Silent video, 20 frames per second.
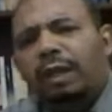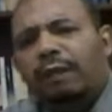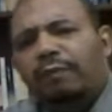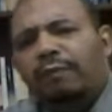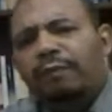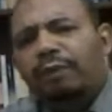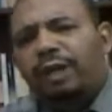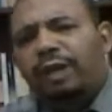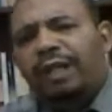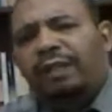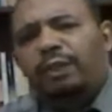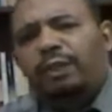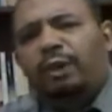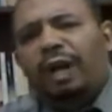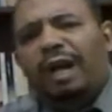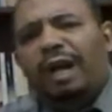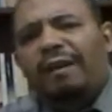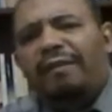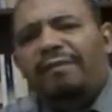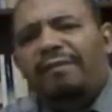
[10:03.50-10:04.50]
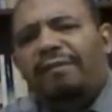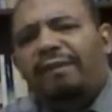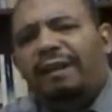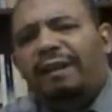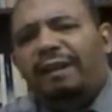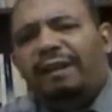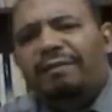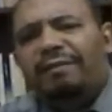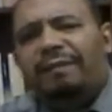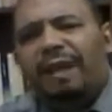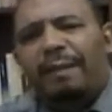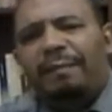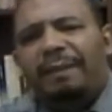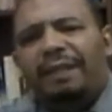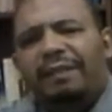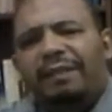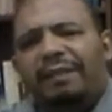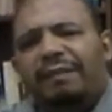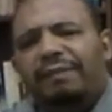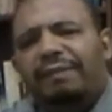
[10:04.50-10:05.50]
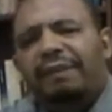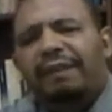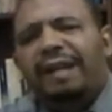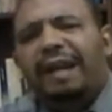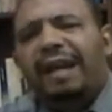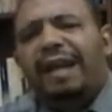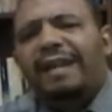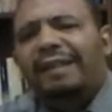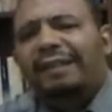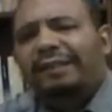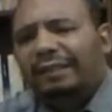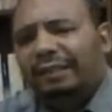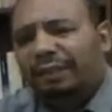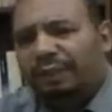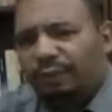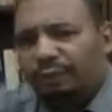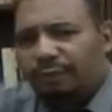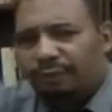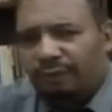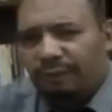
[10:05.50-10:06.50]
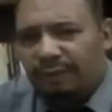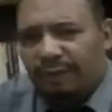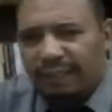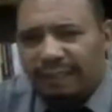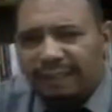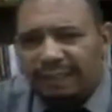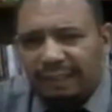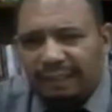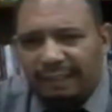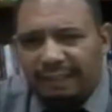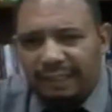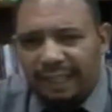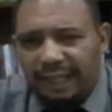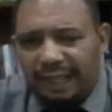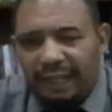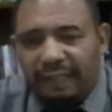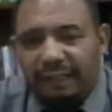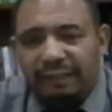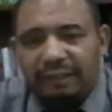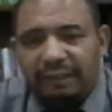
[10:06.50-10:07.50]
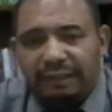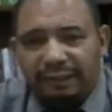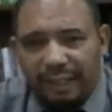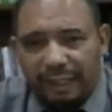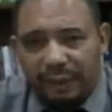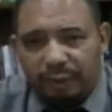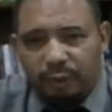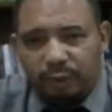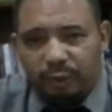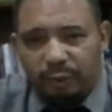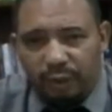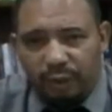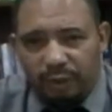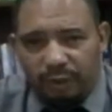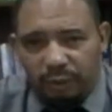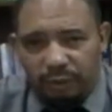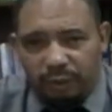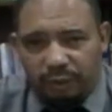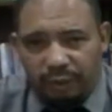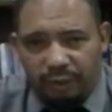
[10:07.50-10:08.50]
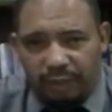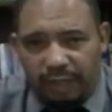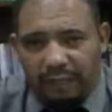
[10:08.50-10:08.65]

for us to have, varieties of narrators, as we're going to see.